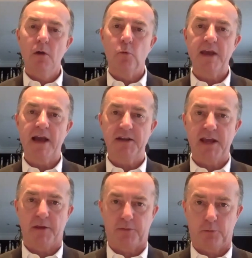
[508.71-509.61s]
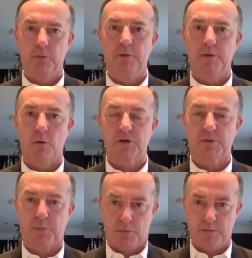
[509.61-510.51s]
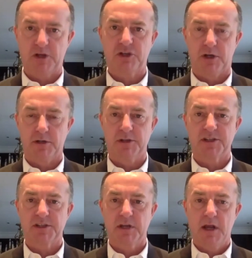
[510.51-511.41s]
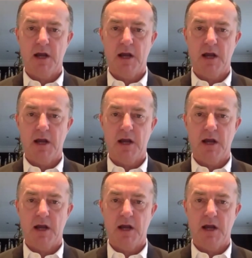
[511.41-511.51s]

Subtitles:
we had to get through those permissions